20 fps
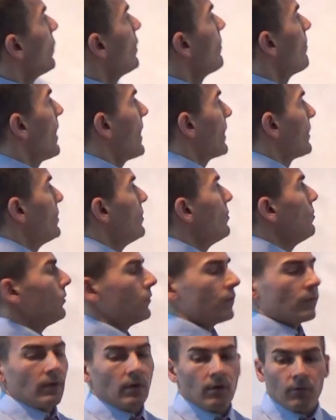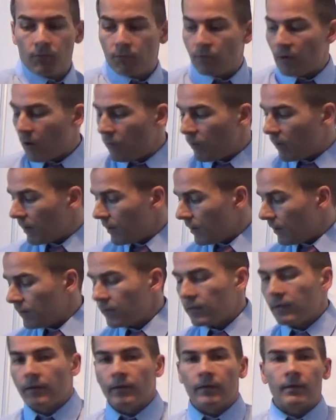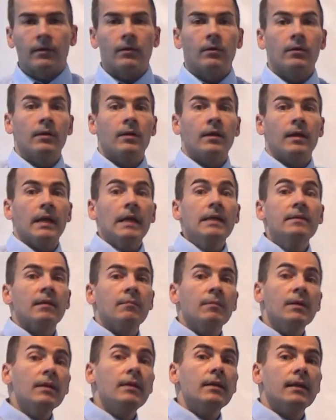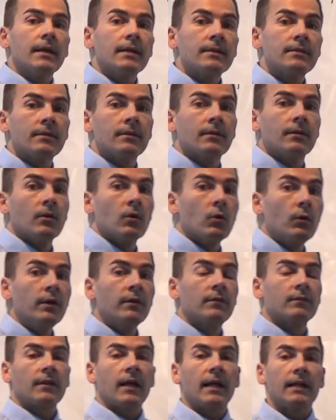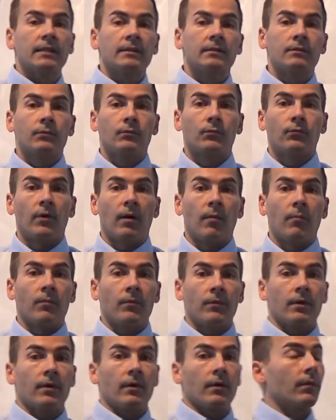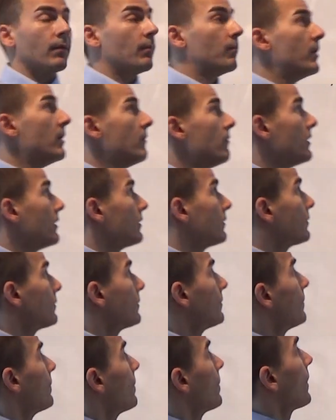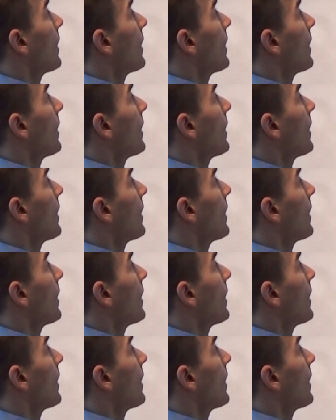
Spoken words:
we make use of our intermediate result from the previous